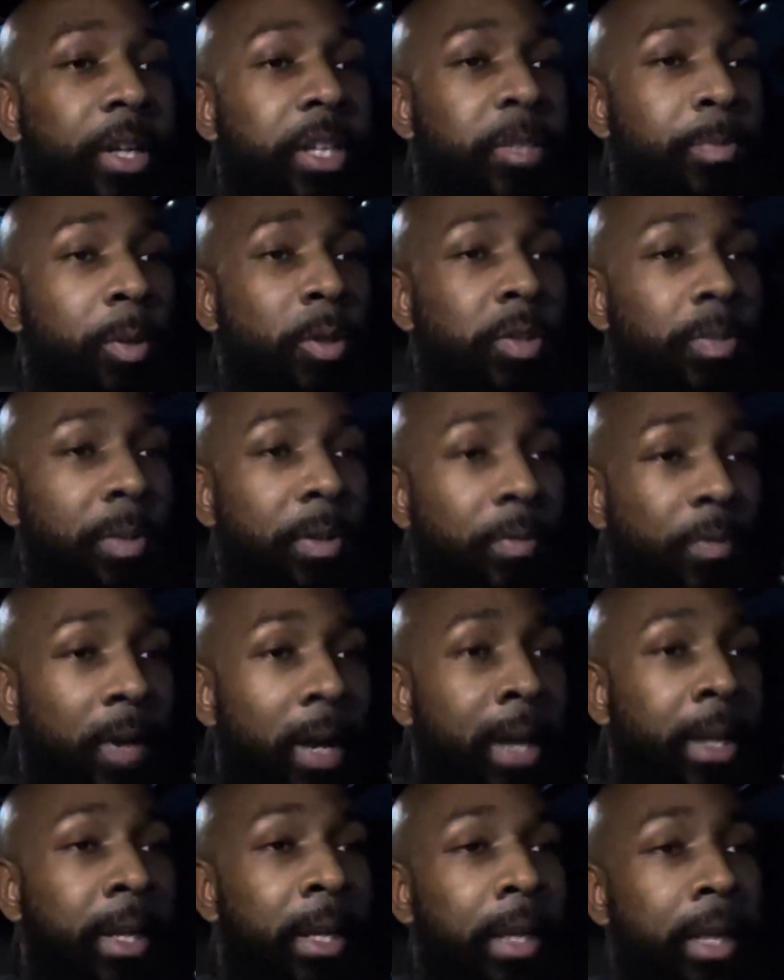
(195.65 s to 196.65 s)
He's supposed to be
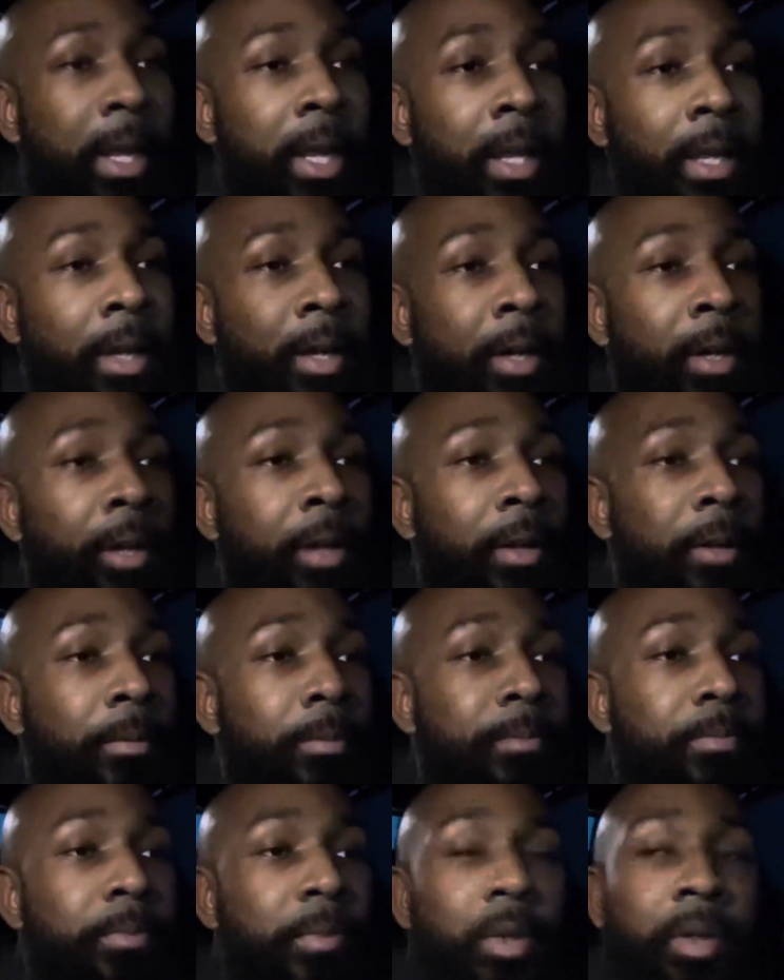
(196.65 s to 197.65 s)
fighting
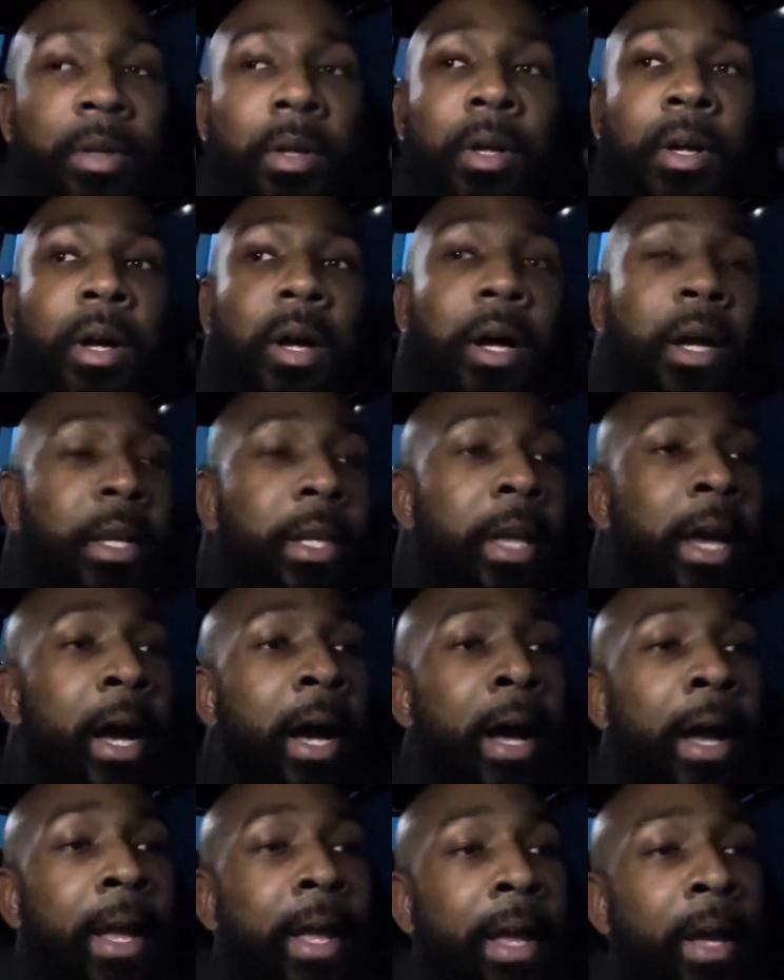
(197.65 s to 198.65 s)
a
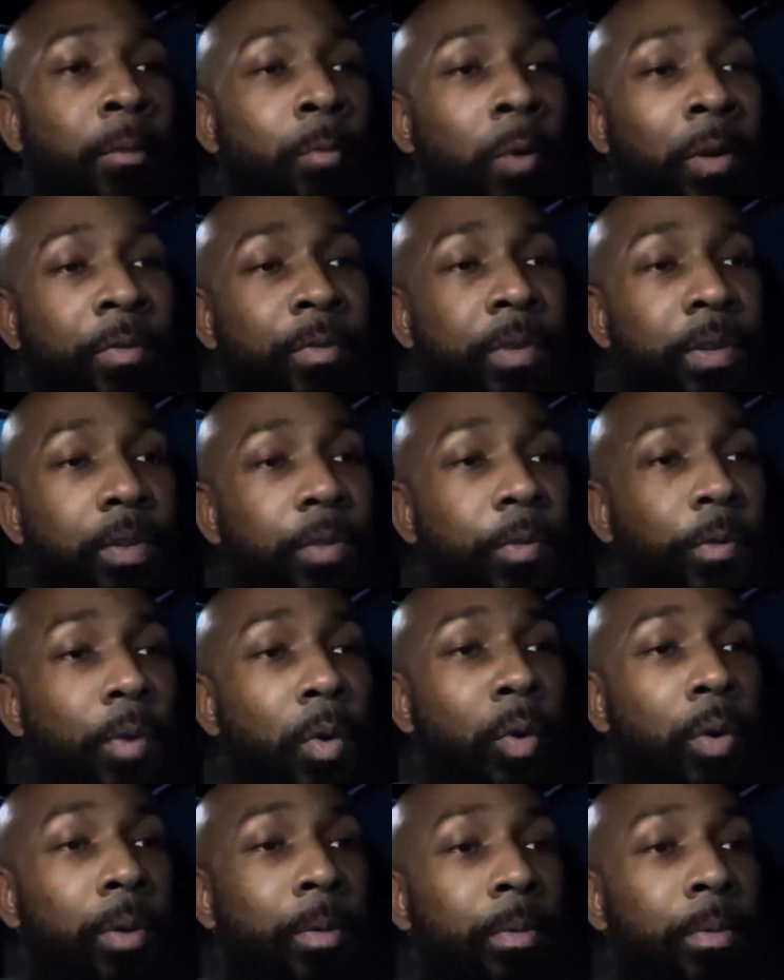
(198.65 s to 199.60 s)
guy at 154